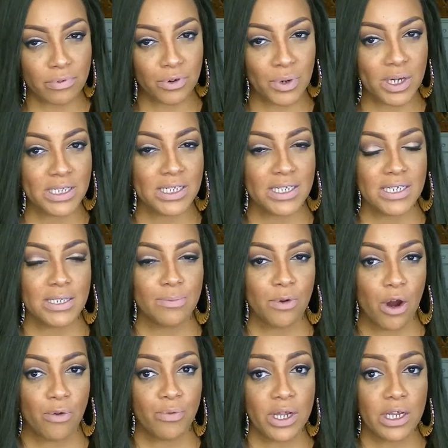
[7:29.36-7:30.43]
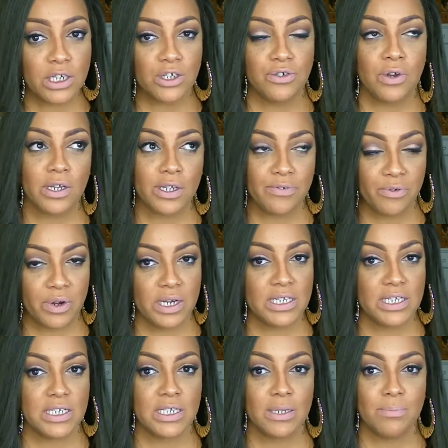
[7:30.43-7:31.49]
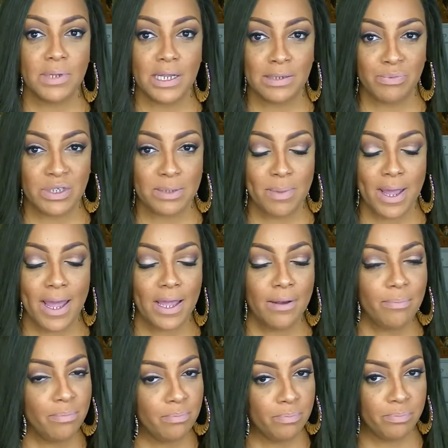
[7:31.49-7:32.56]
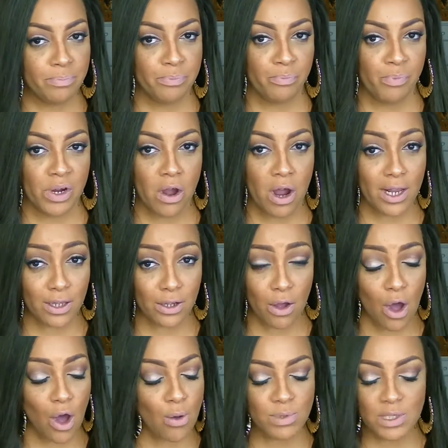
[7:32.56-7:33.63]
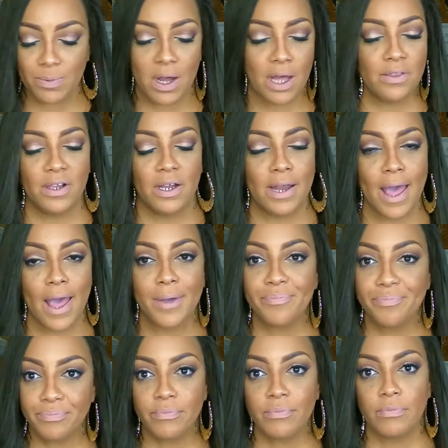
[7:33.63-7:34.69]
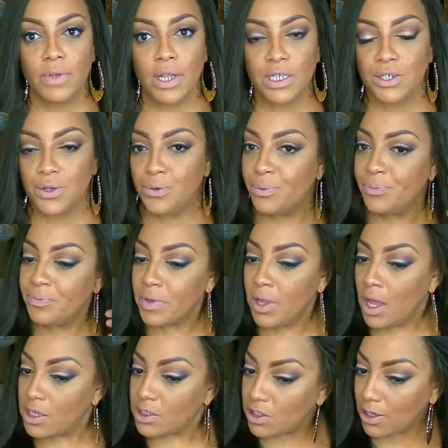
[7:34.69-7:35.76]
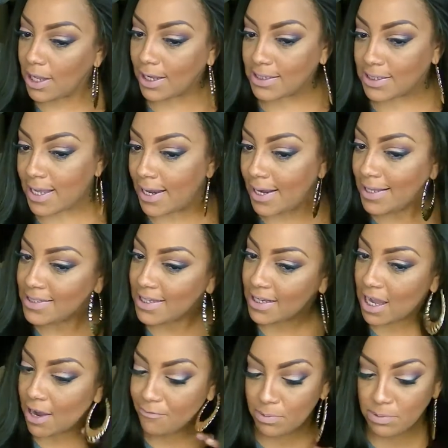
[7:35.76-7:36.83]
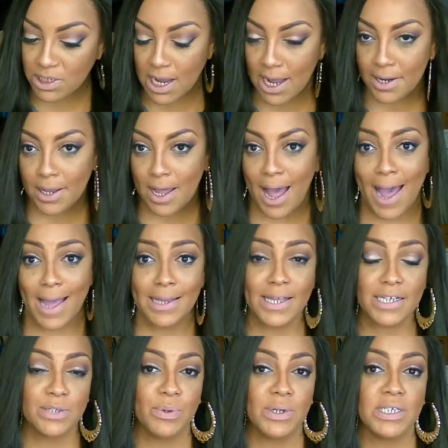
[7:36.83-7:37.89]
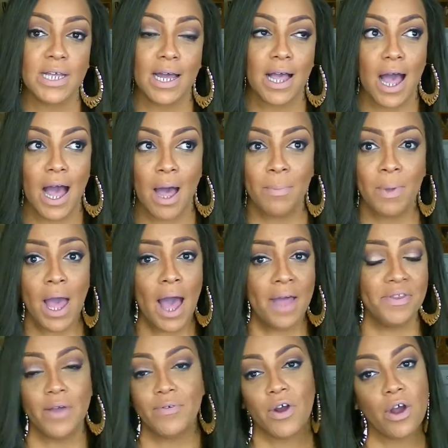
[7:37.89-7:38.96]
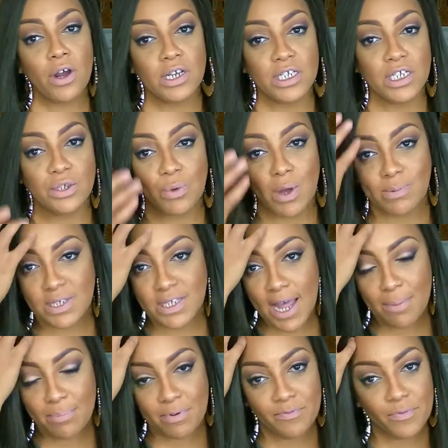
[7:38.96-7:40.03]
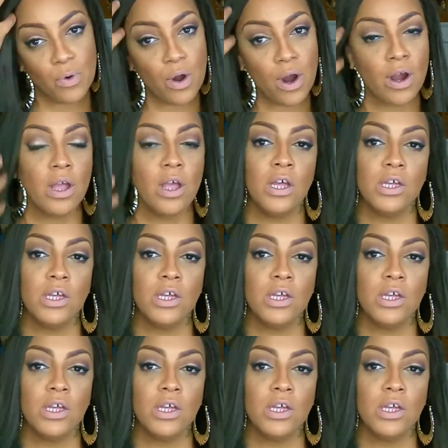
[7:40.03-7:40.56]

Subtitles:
criticism or reconstructive criticism it was made regarding the combs, but other than that, it's cool. So like I said, it did come from China, iLaceWigs.com. Never heard of this website before,